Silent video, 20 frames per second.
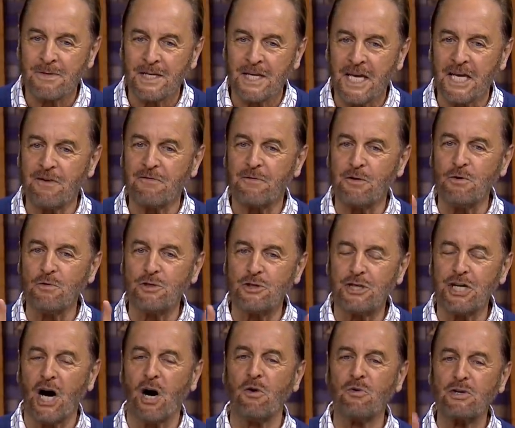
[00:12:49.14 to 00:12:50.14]
If you
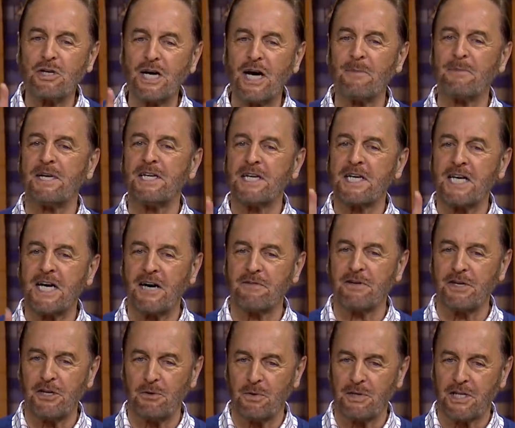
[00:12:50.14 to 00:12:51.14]
don't come into
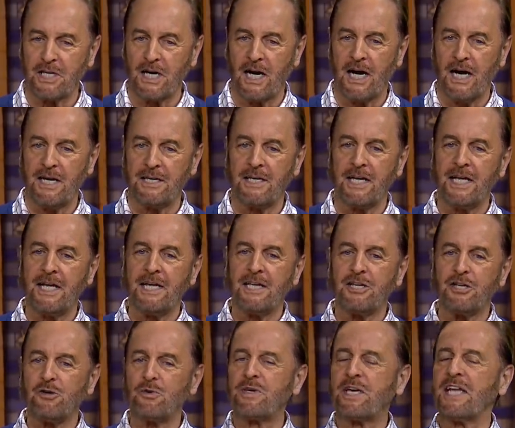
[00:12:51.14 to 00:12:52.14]
covenant with God,
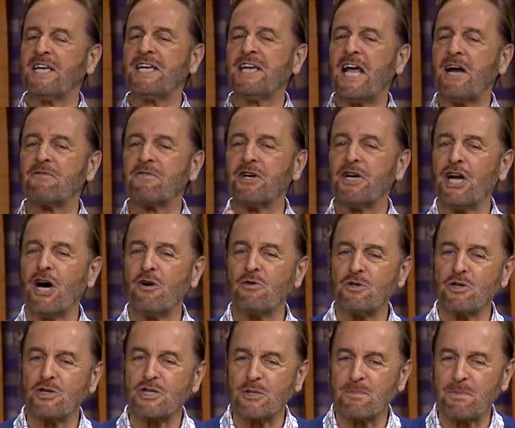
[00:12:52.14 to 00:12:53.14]
you can never know
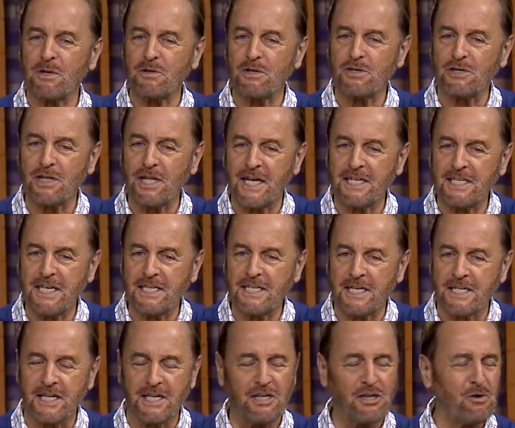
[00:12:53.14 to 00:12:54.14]
your spiritual
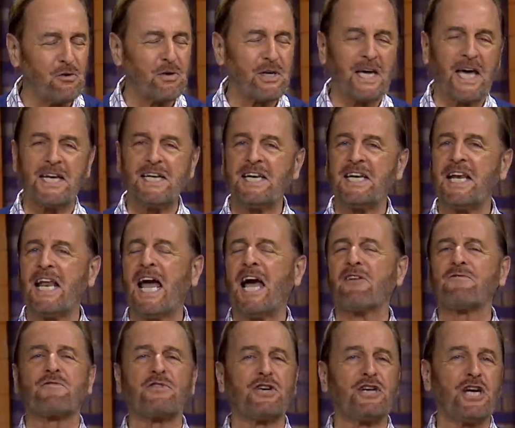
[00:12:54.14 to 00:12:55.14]
identity. You can
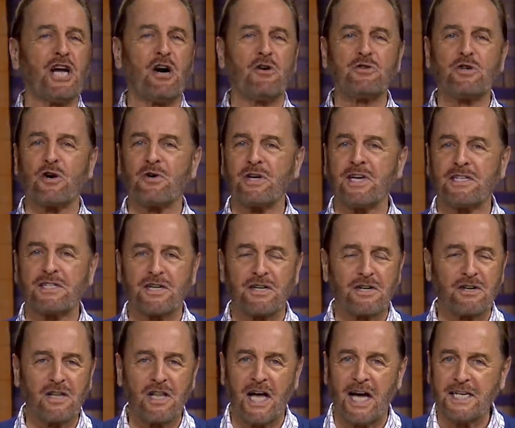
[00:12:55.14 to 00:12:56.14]
never know your
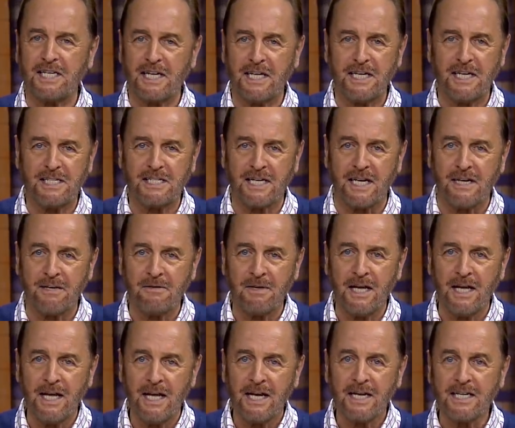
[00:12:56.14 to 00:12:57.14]
eternal identity.
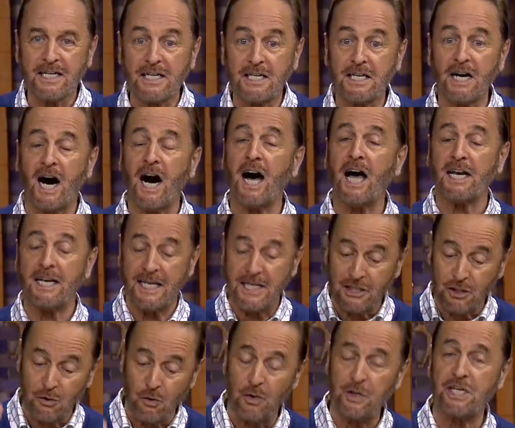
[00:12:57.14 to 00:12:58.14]
God is
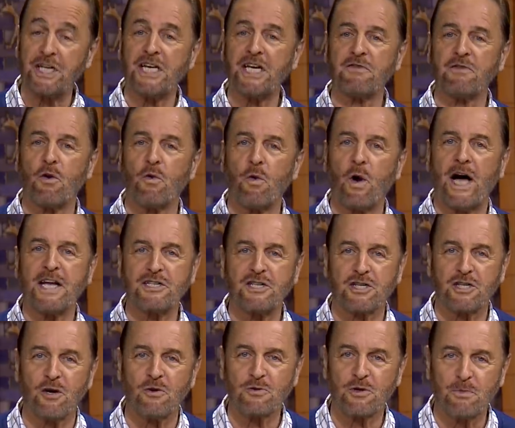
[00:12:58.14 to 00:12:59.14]
going to give a white
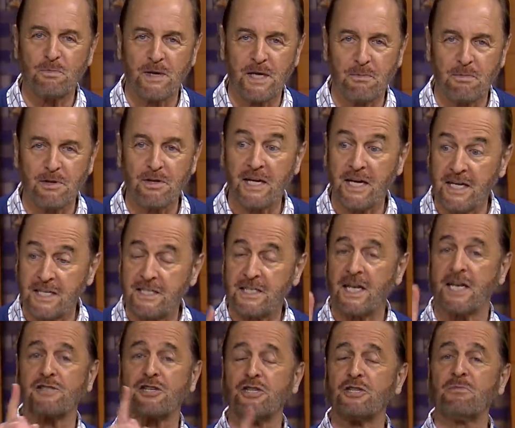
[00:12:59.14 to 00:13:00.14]
stone to people. It
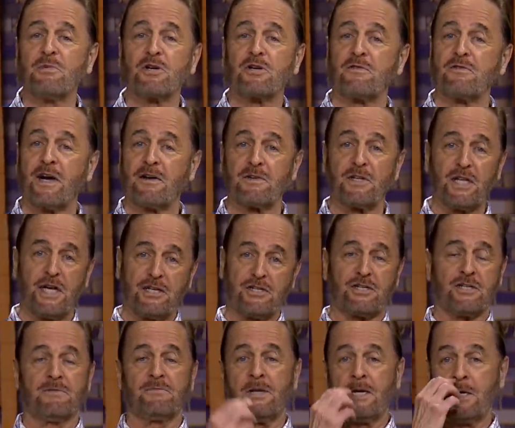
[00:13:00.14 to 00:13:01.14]
says in the book of
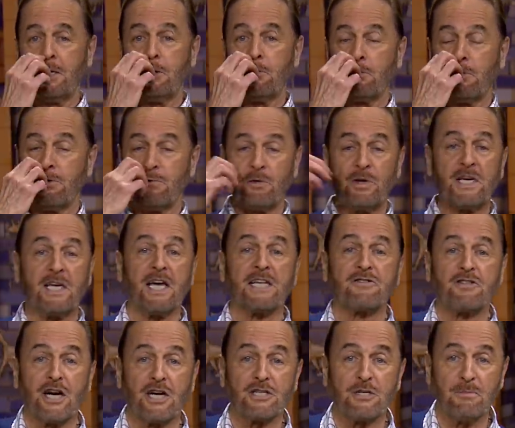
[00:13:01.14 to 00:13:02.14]
Revelation. Yep when we get
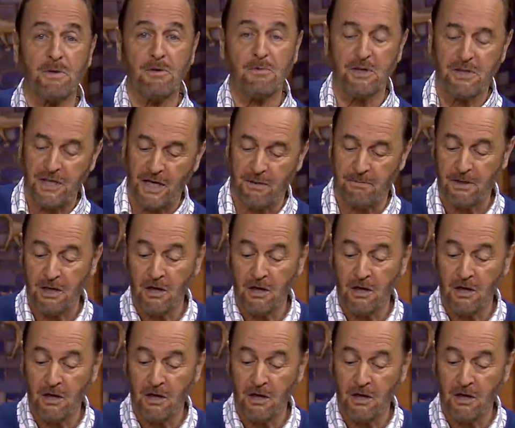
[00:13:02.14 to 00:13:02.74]
there to be with Him.